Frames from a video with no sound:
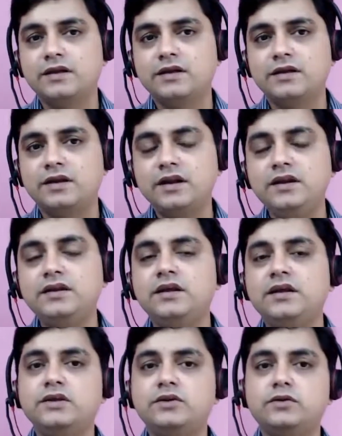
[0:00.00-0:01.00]
right?
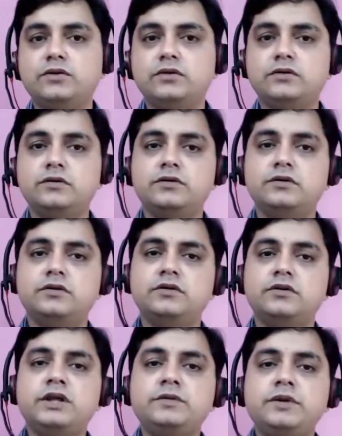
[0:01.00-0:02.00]
So
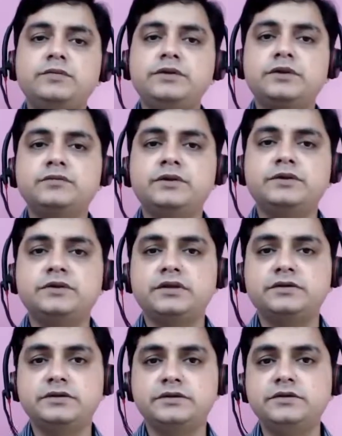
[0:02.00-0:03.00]
there may be some
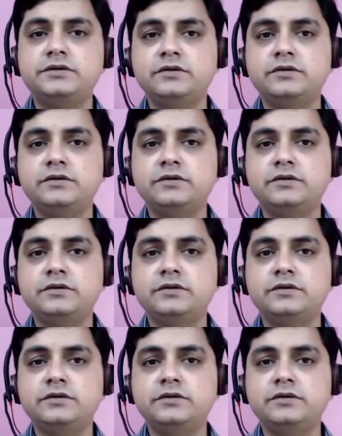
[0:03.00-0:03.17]
instances